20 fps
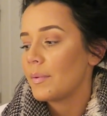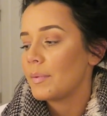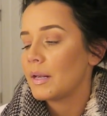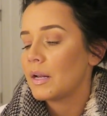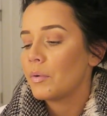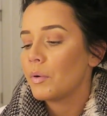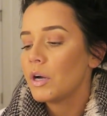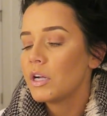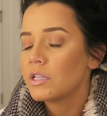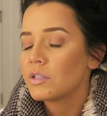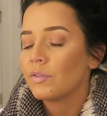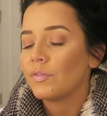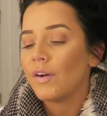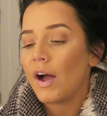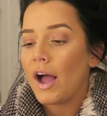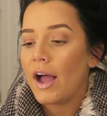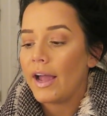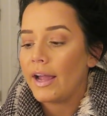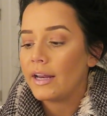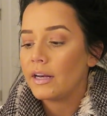I mean, it works
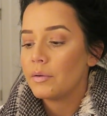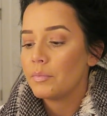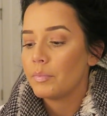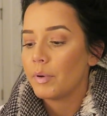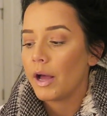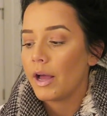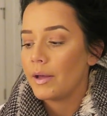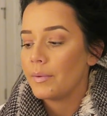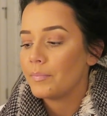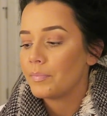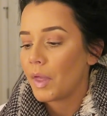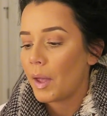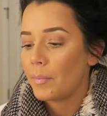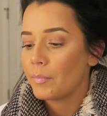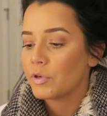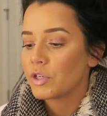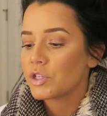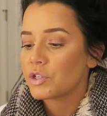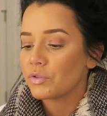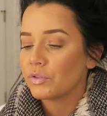fine, but
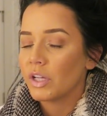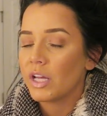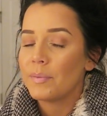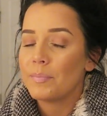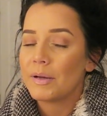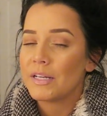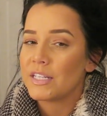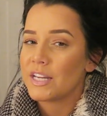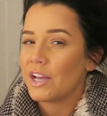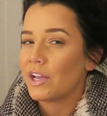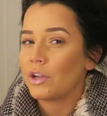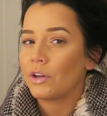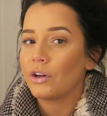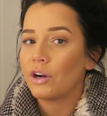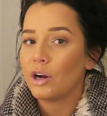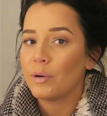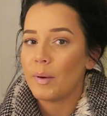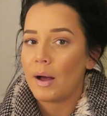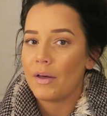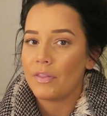I'm just really
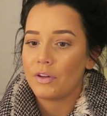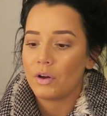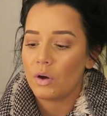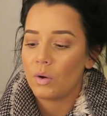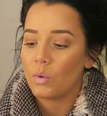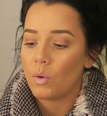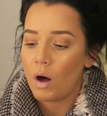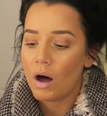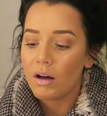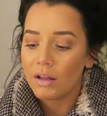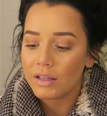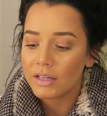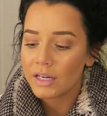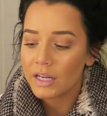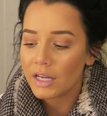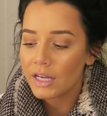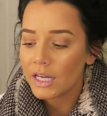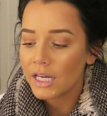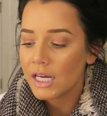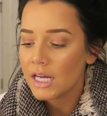particular about the
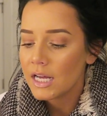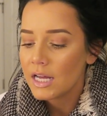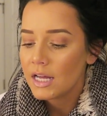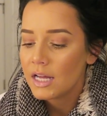quality